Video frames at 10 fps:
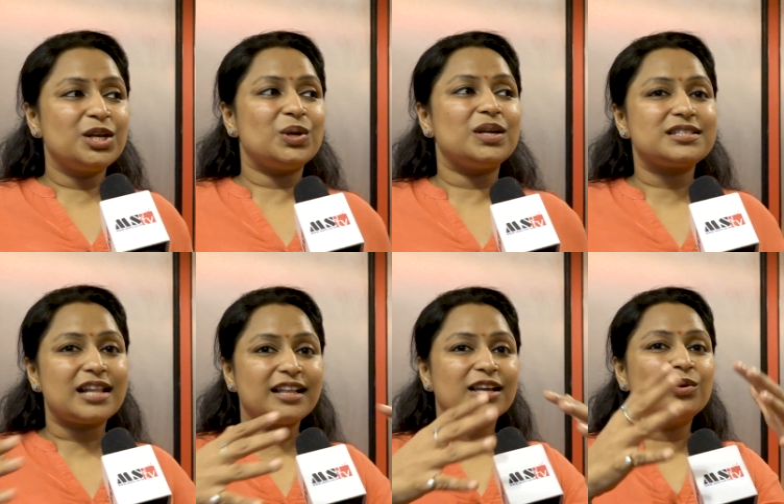You know, it's
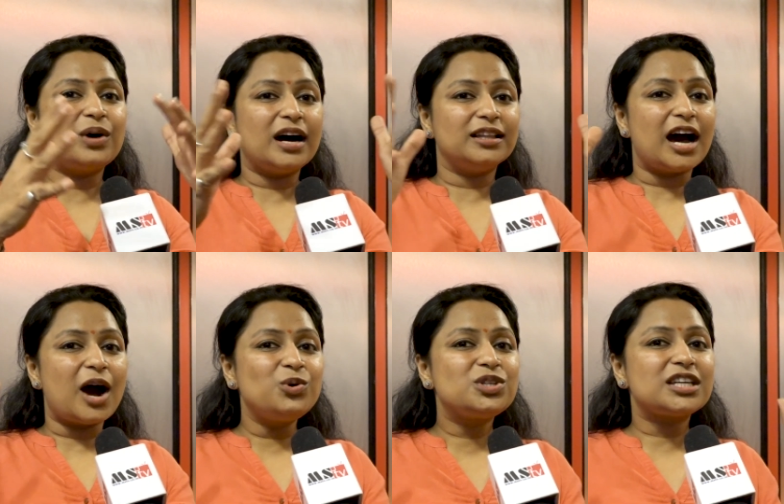like the
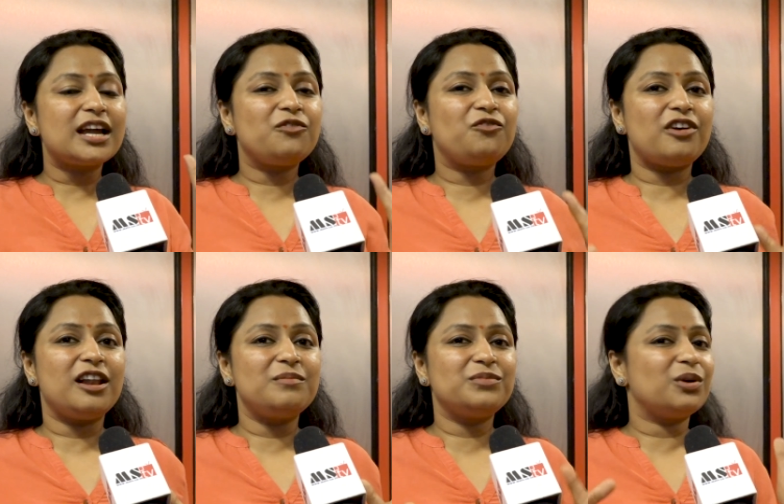outside
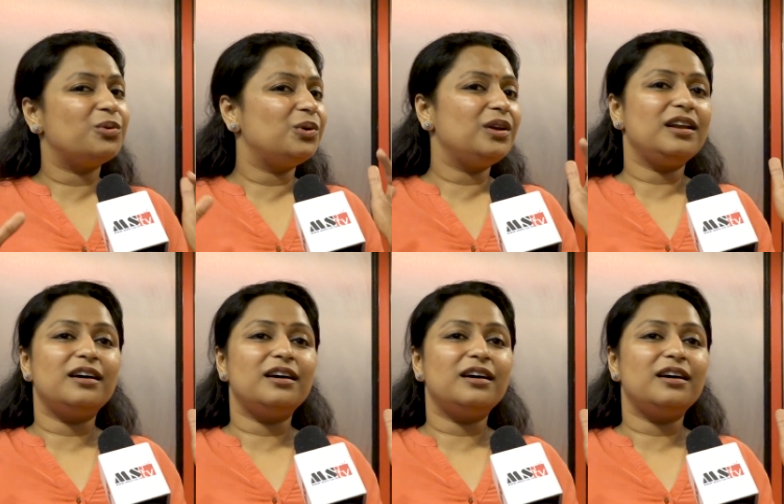film, the whole